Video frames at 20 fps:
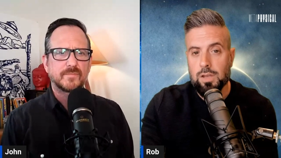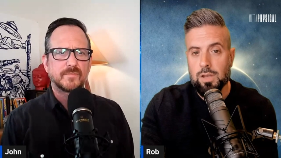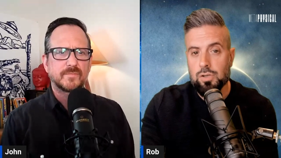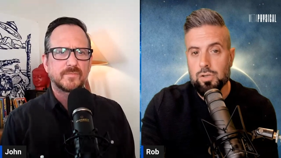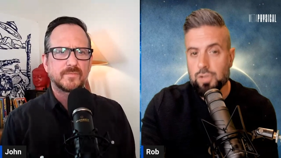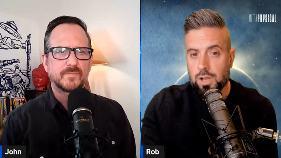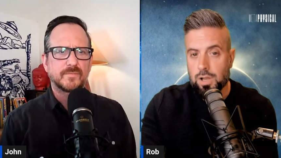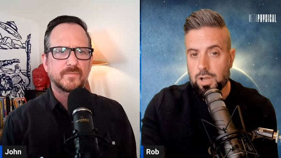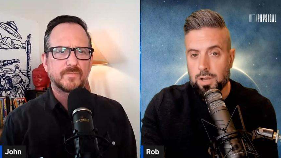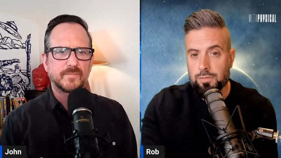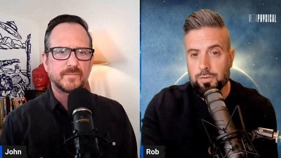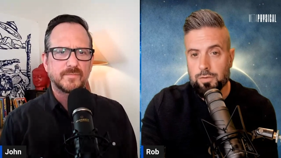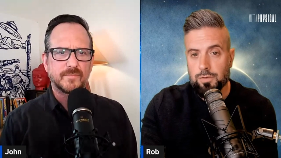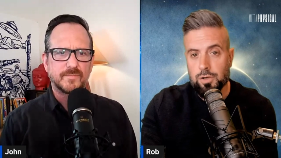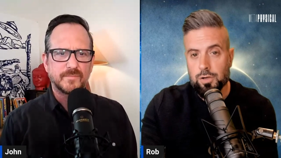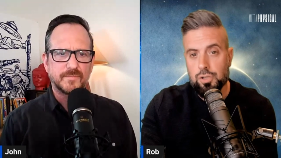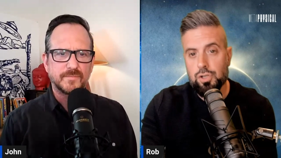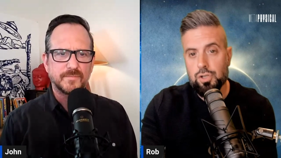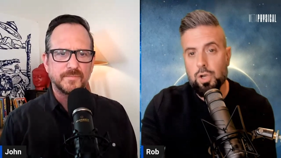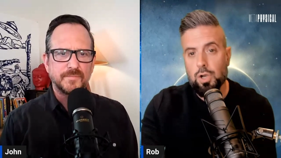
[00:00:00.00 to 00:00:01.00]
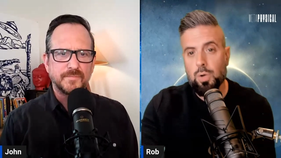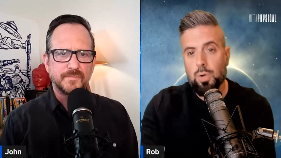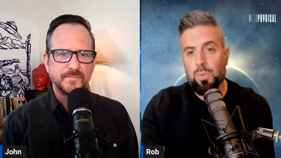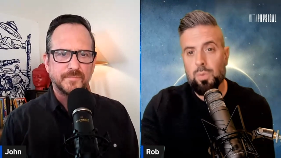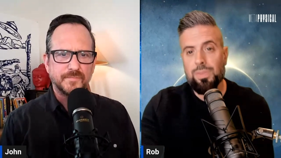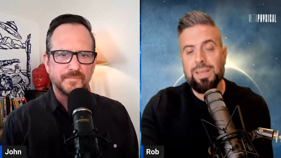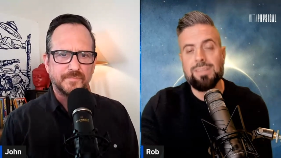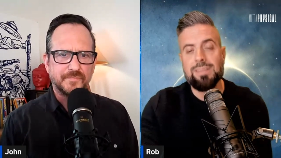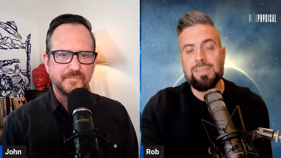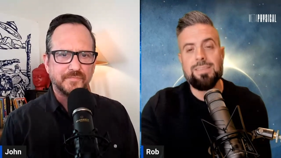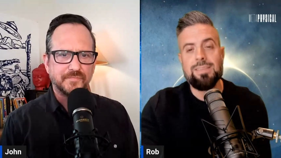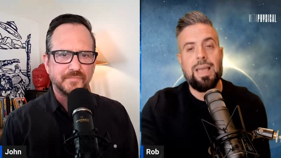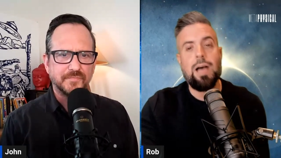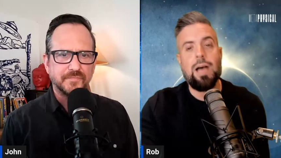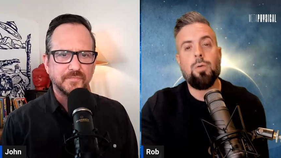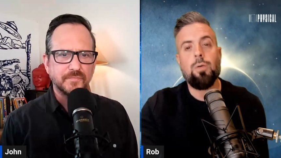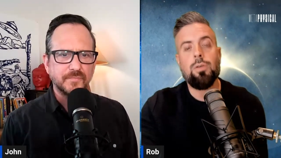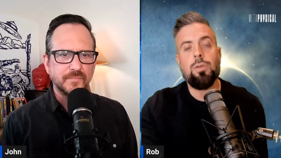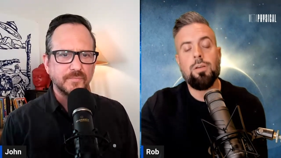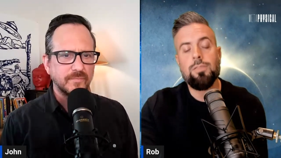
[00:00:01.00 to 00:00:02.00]
Speaker 1: John for a show that's
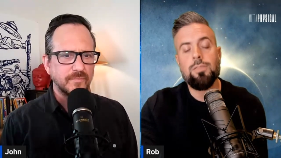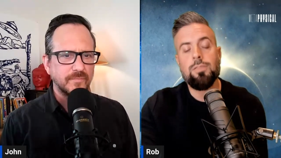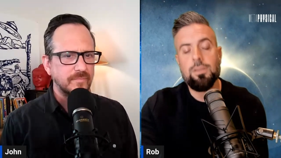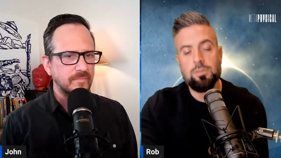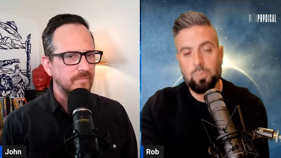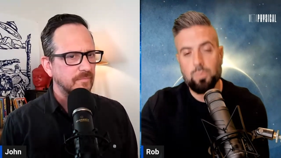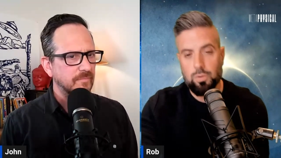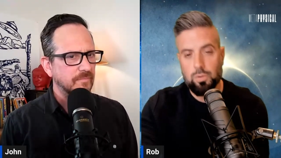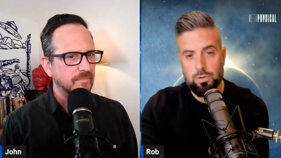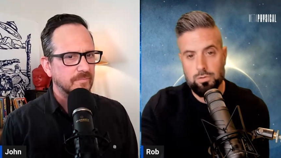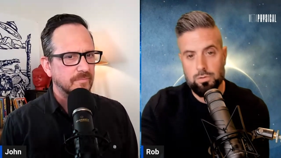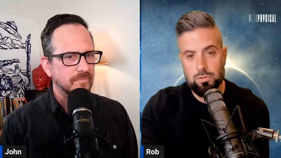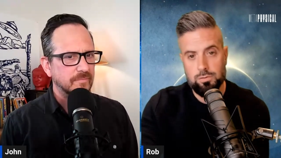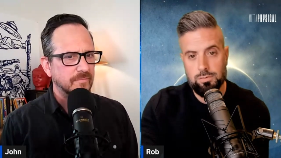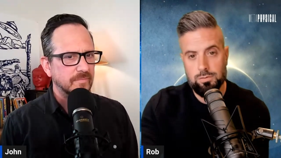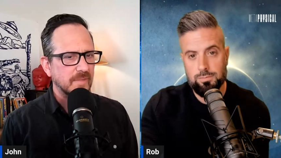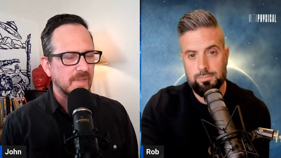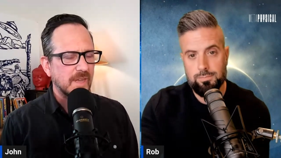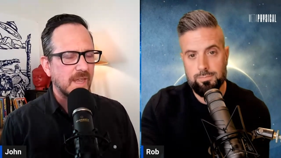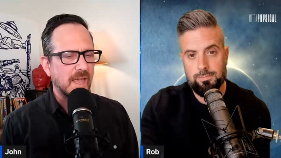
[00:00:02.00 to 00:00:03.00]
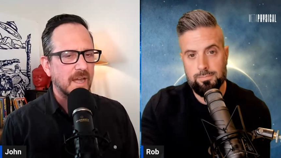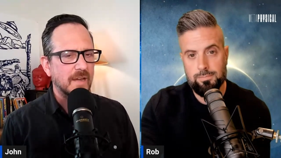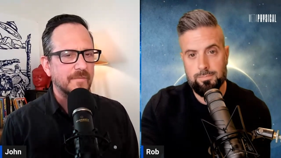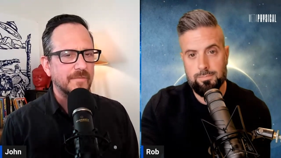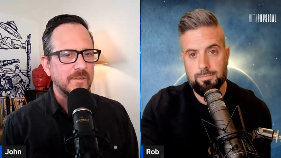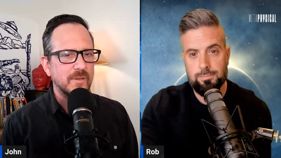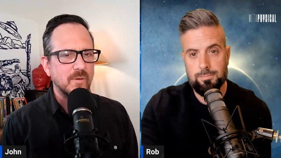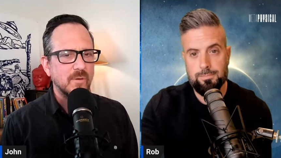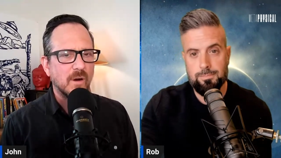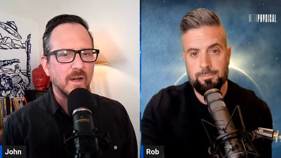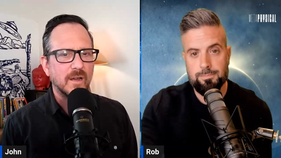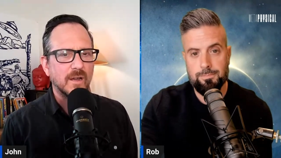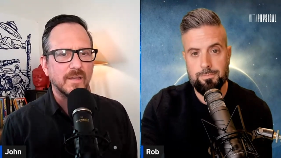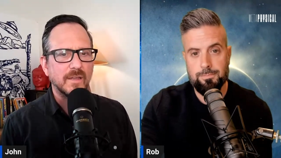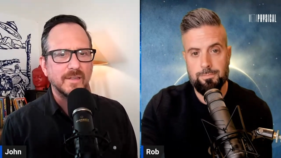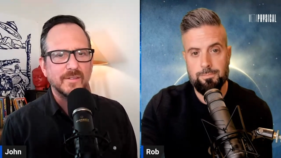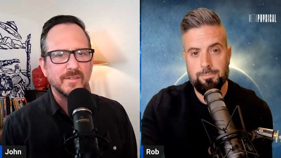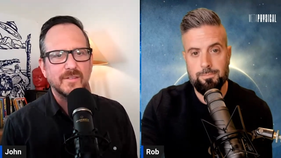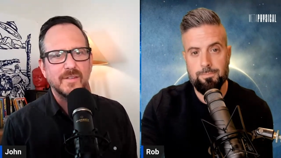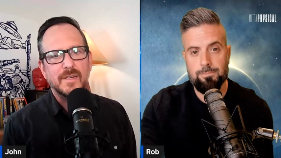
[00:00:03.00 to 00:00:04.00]
out of this world.
Speaker 2: And if you are
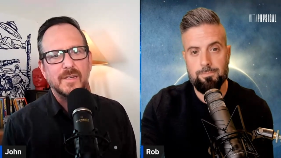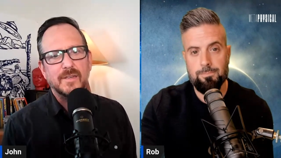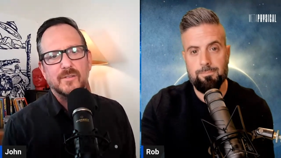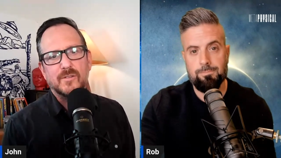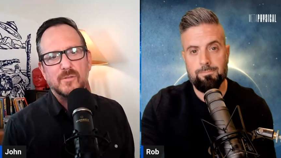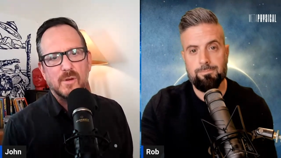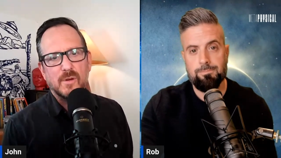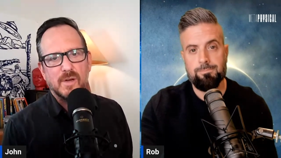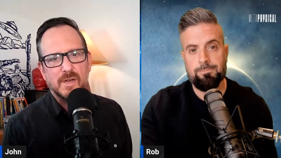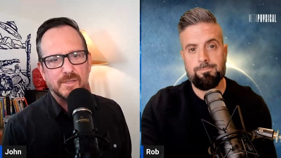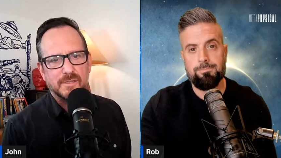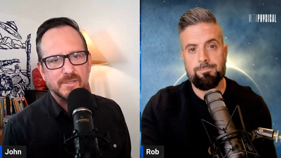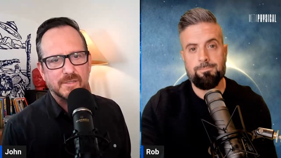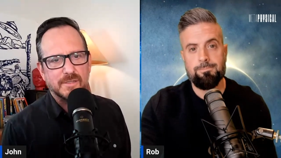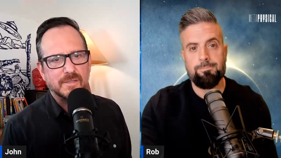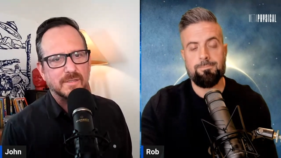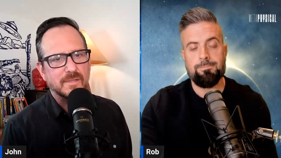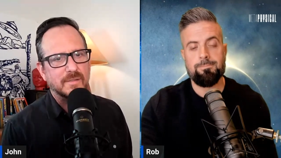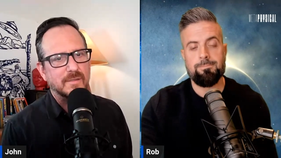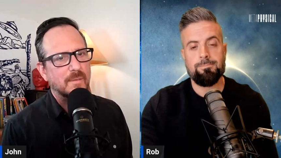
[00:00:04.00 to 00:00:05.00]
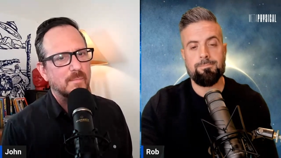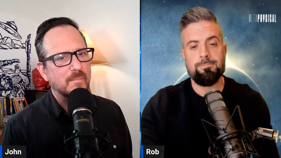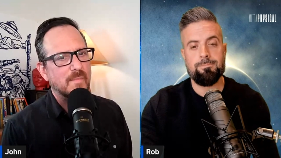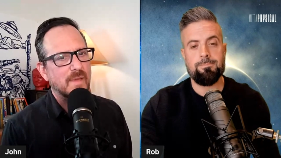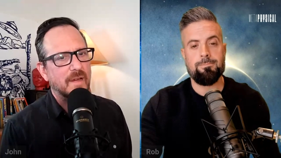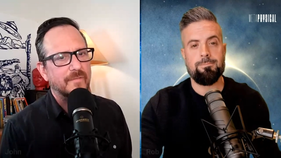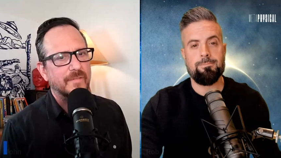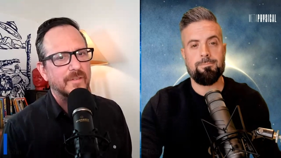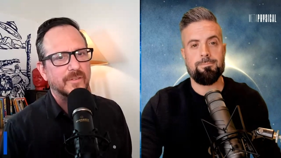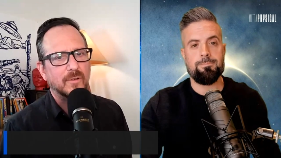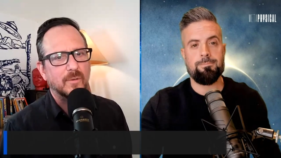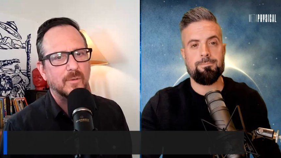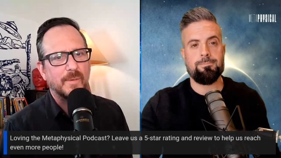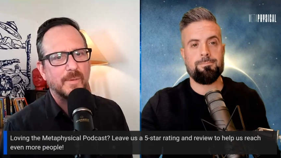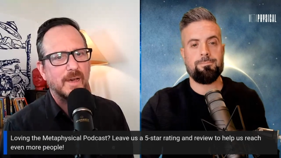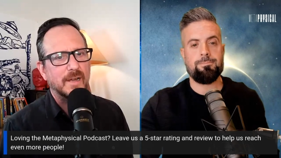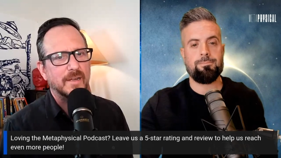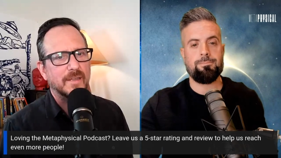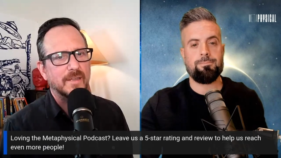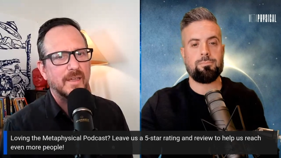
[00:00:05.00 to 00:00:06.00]
listening to us, the Metaphysical
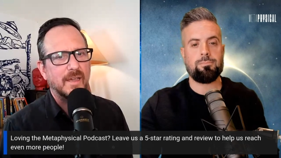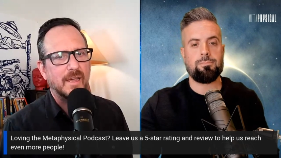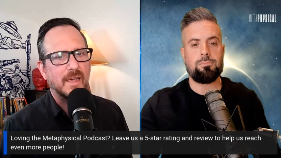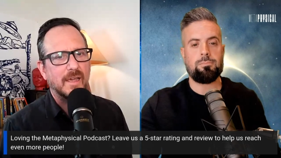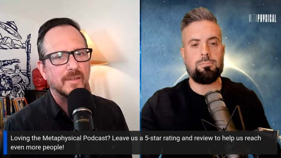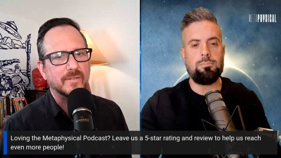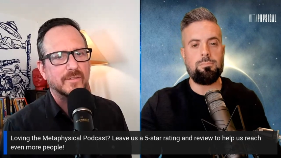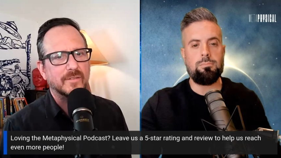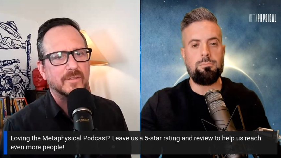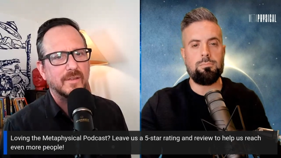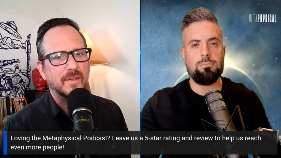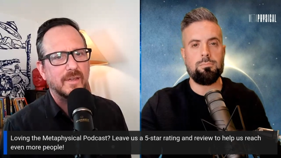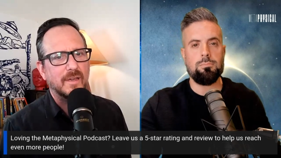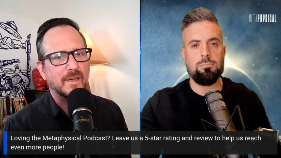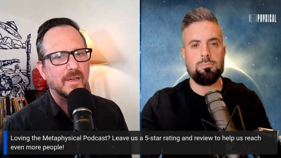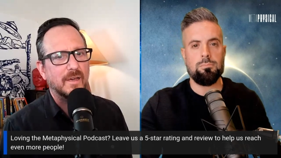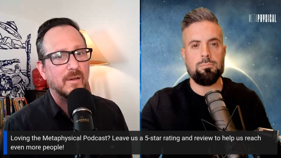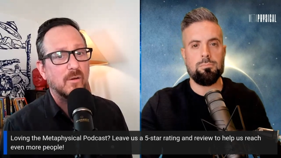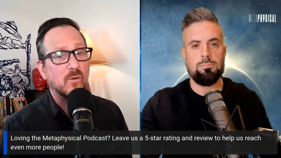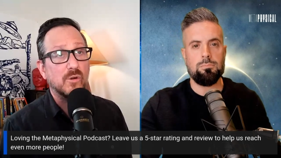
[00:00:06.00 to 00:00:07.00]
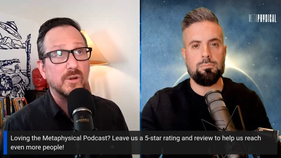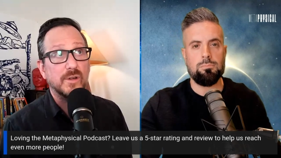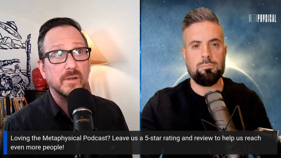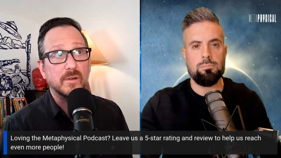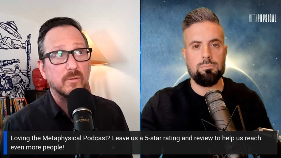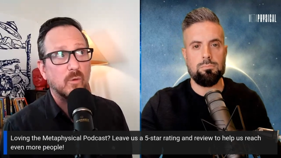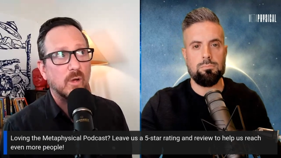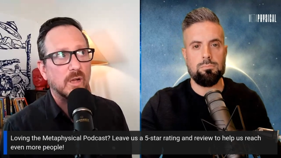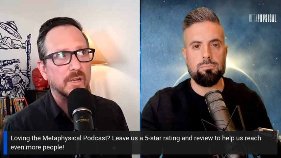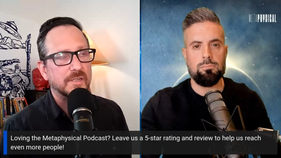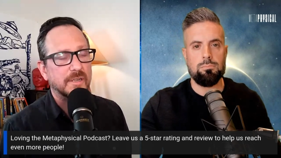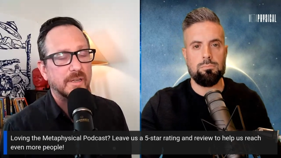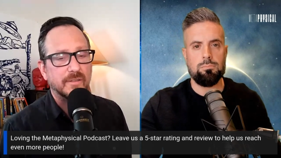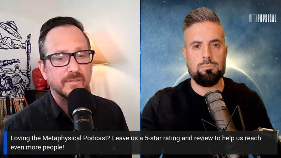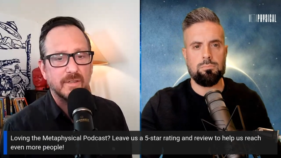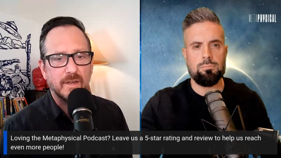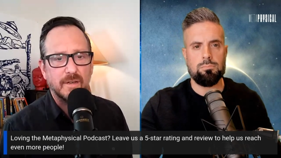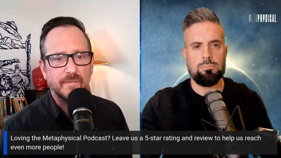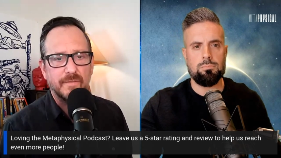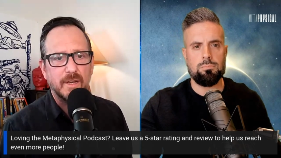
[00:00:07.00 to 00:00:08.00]
Podcast, uh, or you're watching
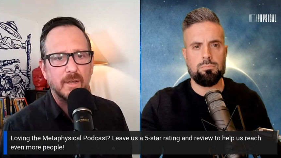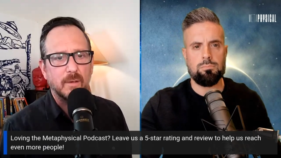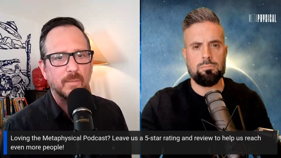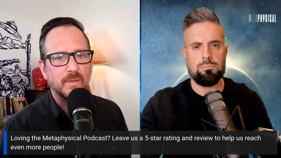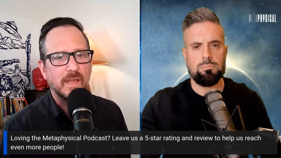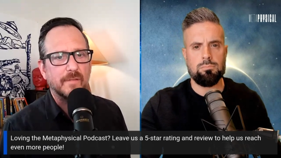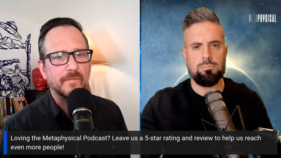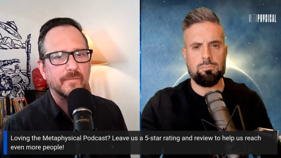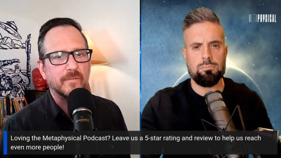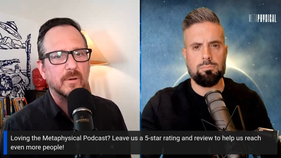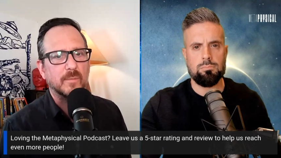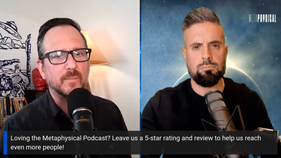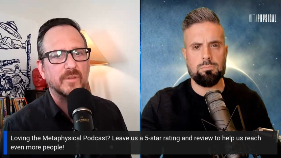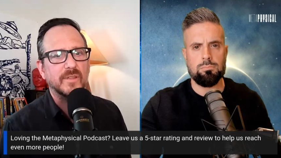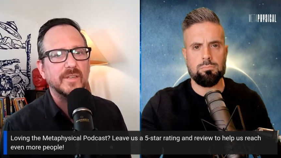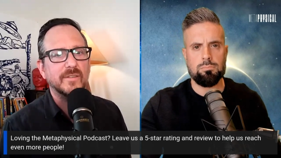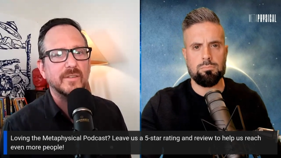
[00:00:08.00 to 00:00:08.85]
us on a video platform, please